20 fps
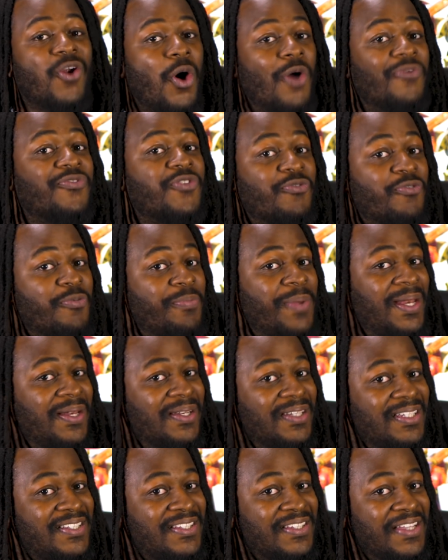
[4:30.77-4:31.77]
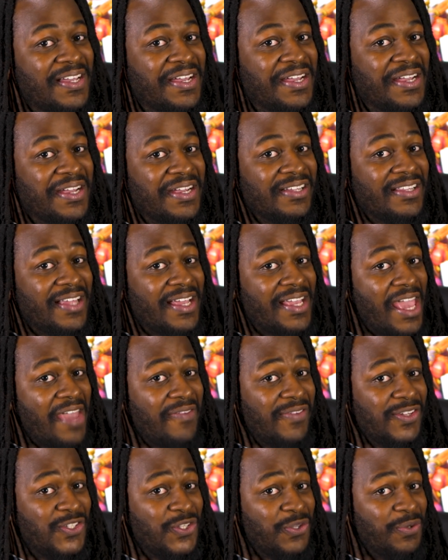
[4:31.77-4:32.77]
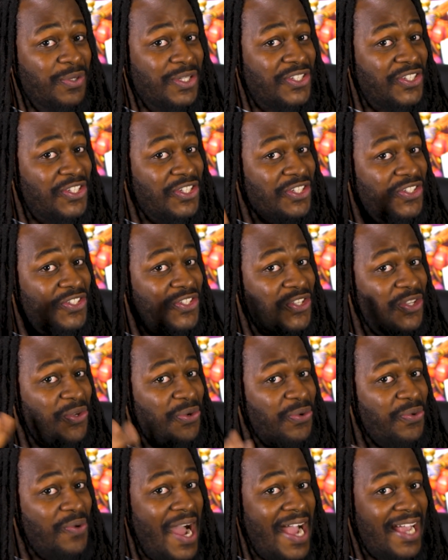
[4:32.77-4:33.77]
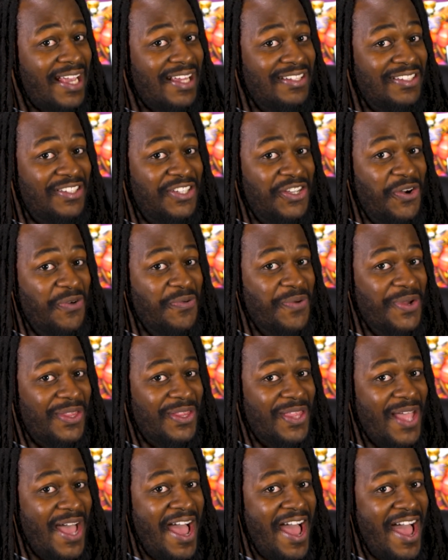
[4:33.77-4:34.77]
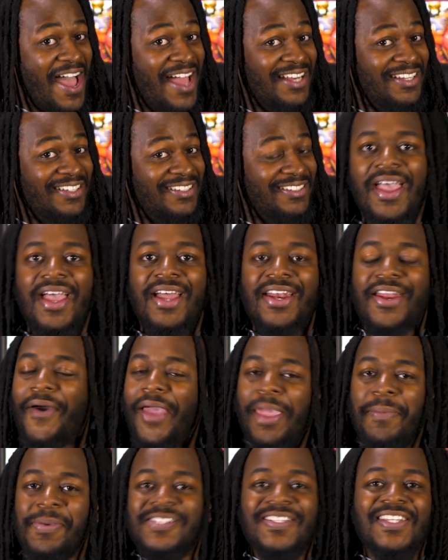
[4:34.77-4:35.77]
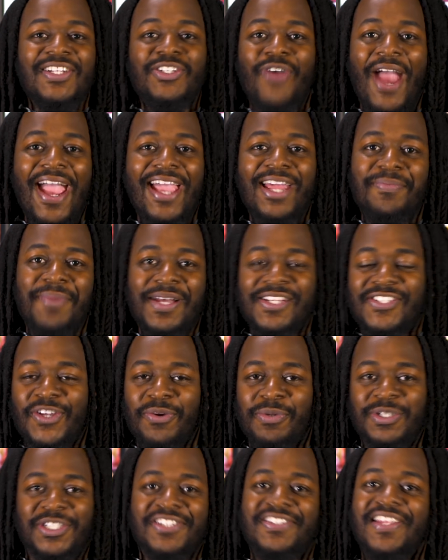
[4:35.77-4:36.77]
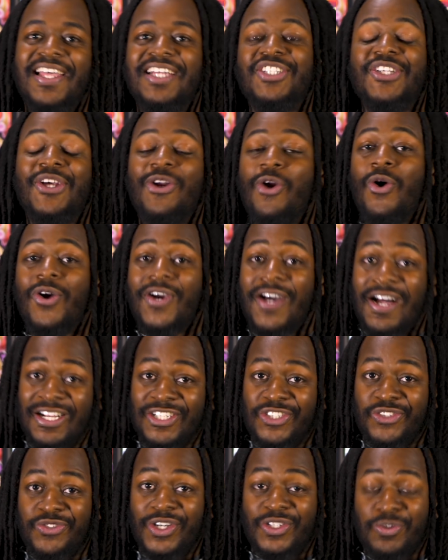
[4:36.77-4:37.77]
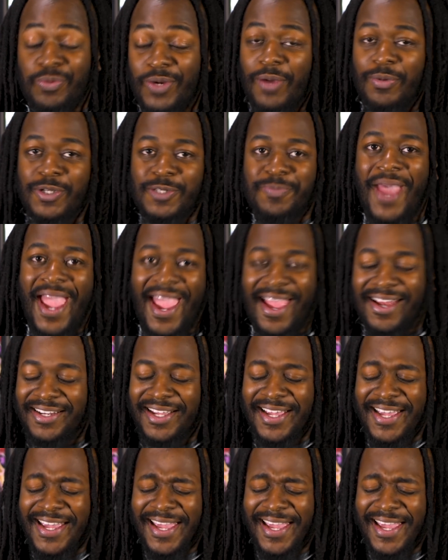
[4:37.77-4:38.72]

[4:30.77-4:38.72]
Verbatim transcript: off the forbidden list, they gave it to us to too. I can deal with that. Now ABC Dragon Buster was just like Shut All Construct when it was banned.